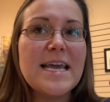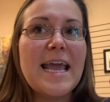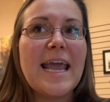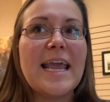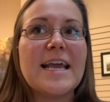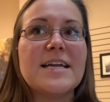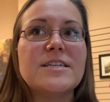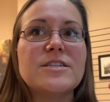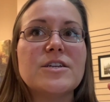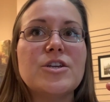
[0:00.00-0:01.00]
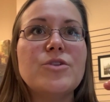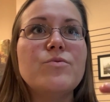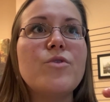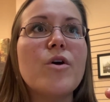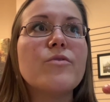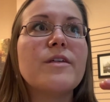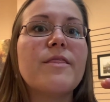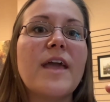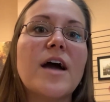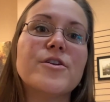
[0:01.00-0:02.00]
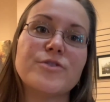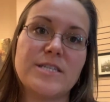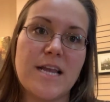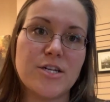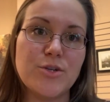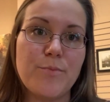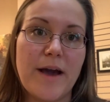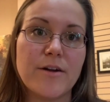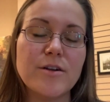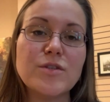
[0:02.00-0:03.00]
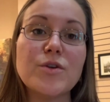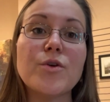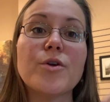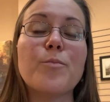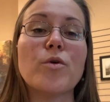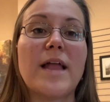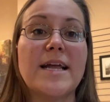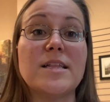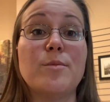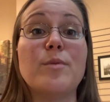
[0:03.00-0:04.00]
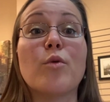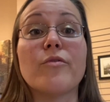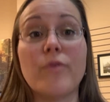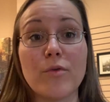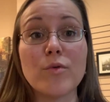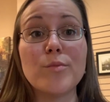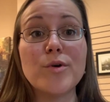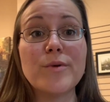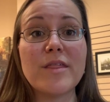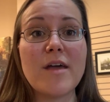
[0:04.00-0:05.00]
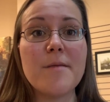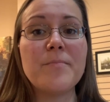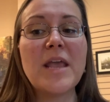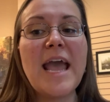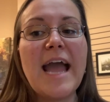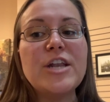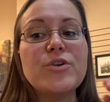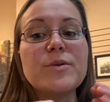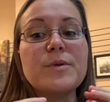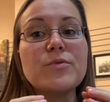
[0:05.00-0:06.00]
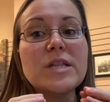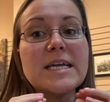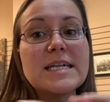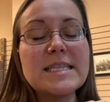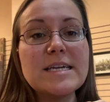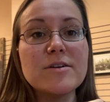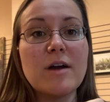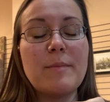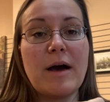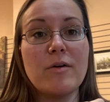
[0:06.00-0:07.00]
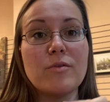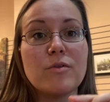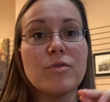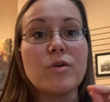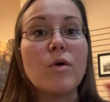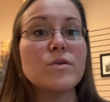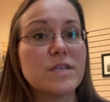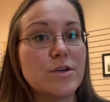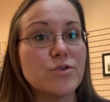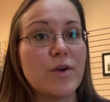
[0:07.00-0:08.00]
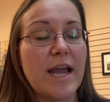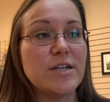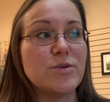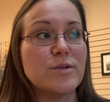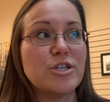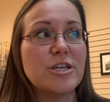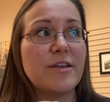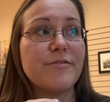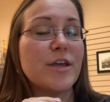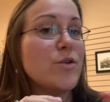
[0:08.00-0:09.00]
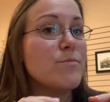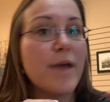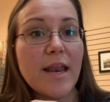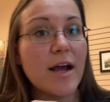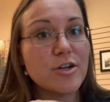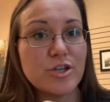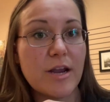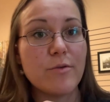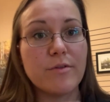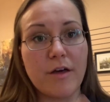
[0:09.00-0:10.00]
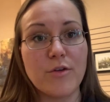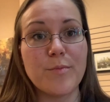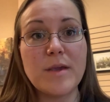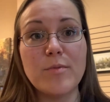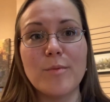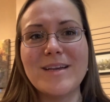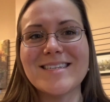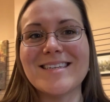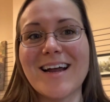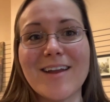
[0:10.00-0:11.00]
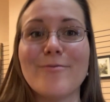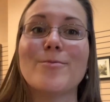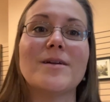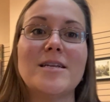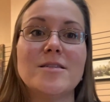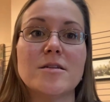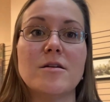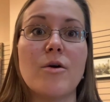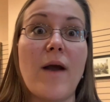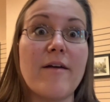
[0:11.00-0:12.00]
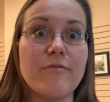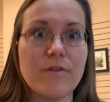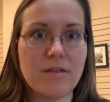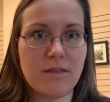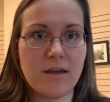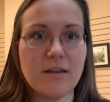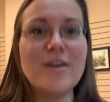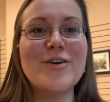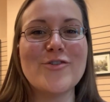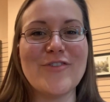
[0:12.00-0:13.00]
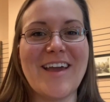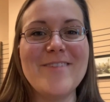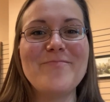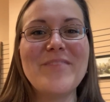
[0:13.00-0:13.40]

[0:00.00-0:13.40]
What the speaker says: and you know that they understand you better, and so you're more likely to be more vulnerable with them, and you can be really clear about the goals that you're trying to achieve that you may not share with other people, because not everyone needs to know everything, right?